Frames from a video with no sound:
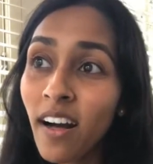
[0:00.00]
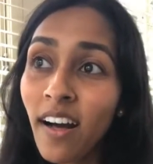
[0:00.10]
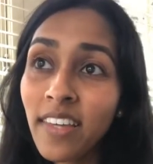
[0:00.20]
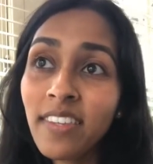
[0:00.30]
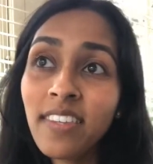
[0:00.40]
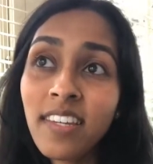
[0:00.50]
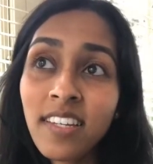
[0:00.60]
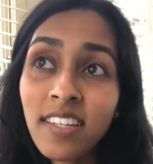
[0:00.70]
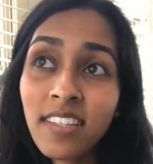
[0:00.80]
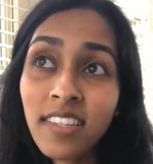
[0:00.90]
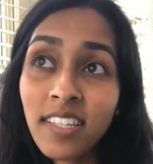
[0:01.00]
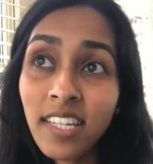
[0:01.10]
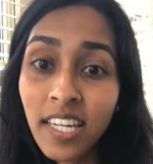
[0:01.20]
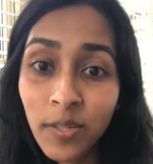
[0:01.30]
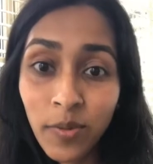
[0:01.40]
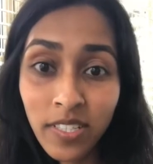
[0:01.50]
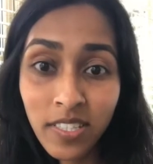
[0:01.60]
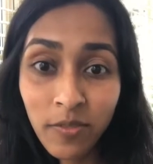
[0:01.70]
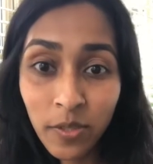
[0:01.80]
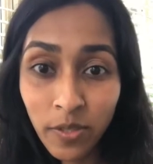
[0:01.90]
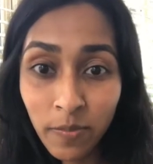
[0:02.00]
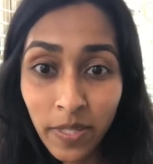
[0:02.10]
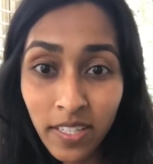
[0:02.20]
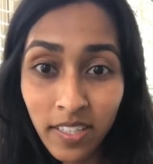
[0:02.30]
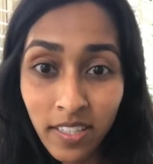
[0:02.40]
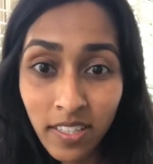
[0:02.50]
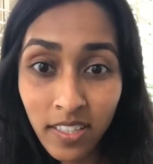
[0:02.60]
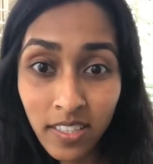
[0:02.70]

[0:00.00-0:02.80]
I think the key ones have got to be